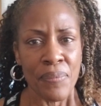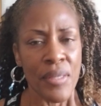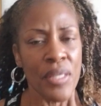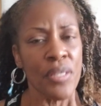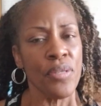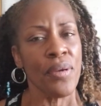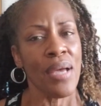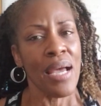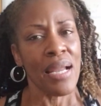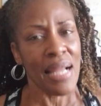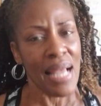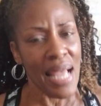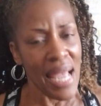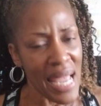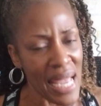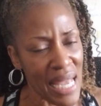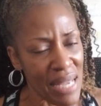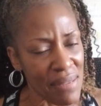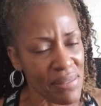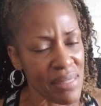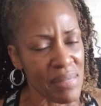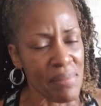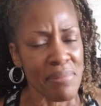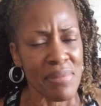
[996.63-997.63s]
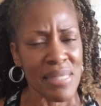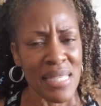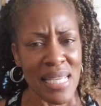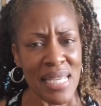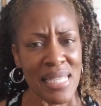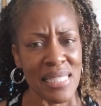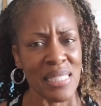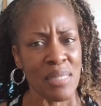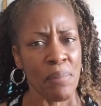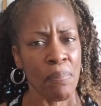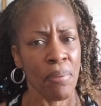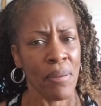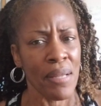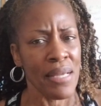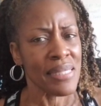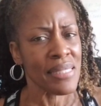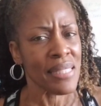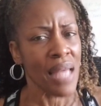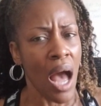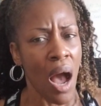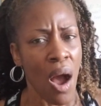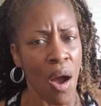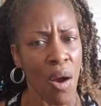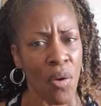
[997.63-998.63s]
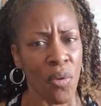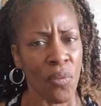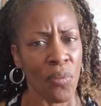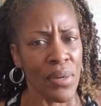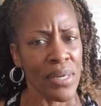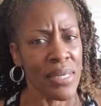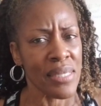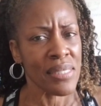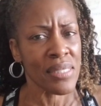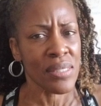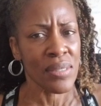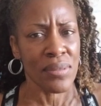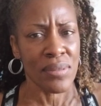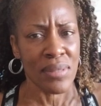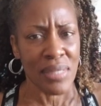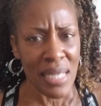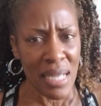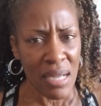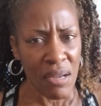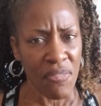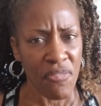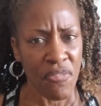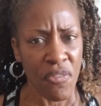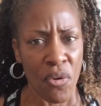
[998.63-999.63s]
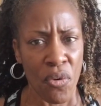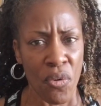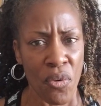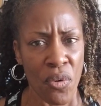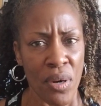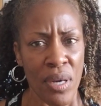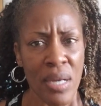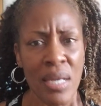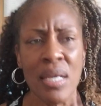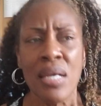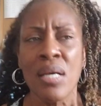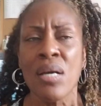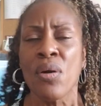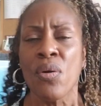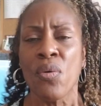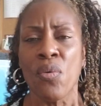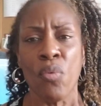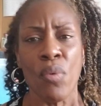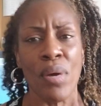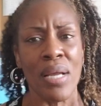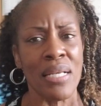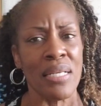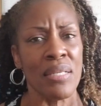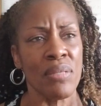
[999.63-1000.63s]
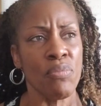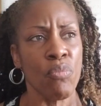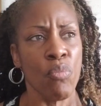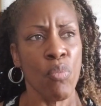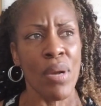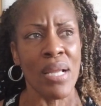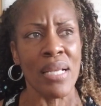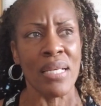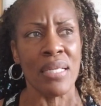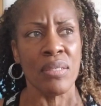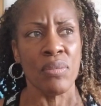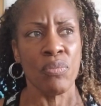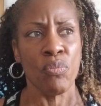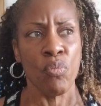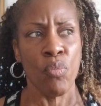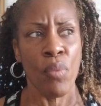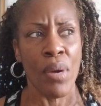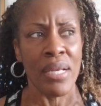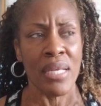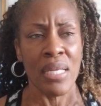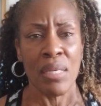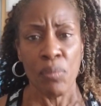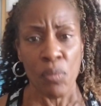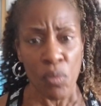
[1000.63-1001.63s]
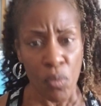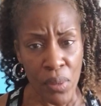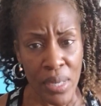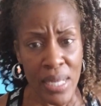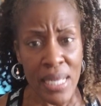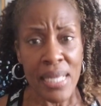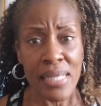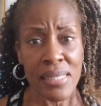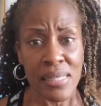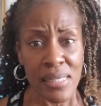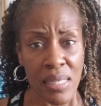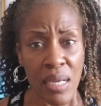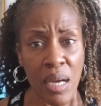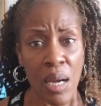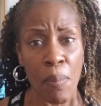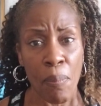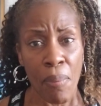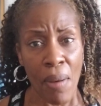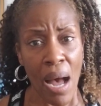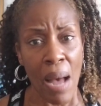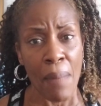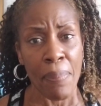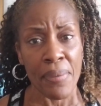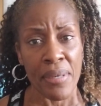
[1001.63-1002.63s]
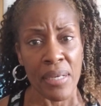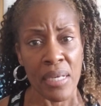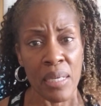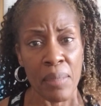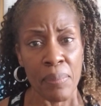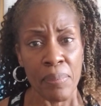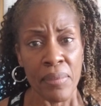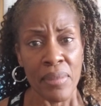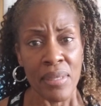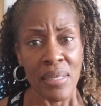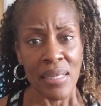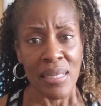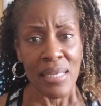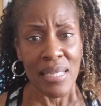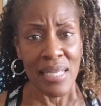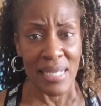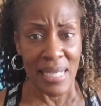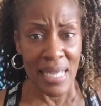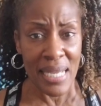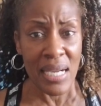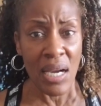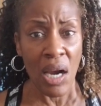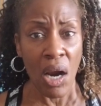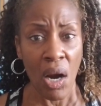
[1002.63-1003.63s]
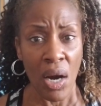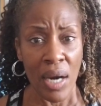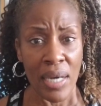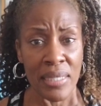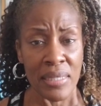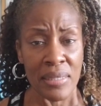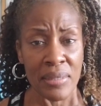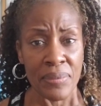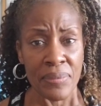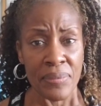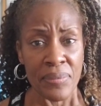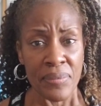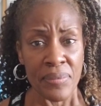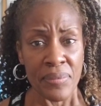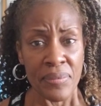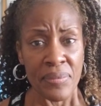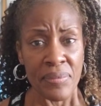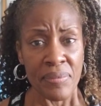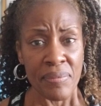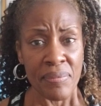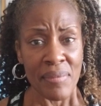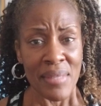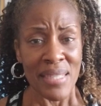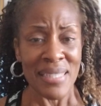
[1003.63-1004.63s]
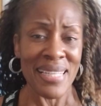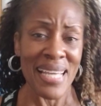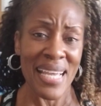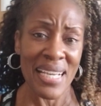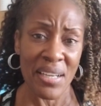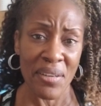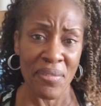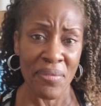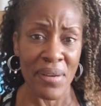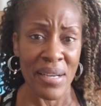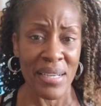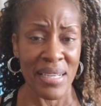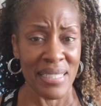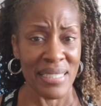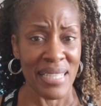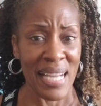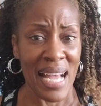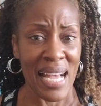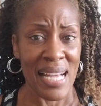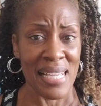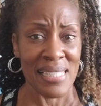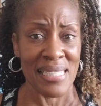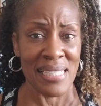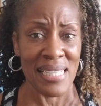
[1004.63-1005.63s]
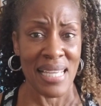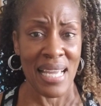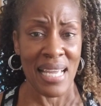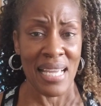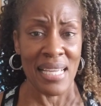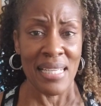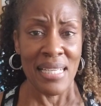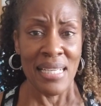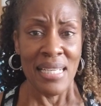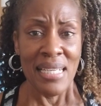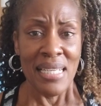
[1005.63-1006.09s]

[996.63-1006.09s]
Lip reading: You got to have some things in place already. So therefore, when them weeds start popping up in their garden, they can recognize that.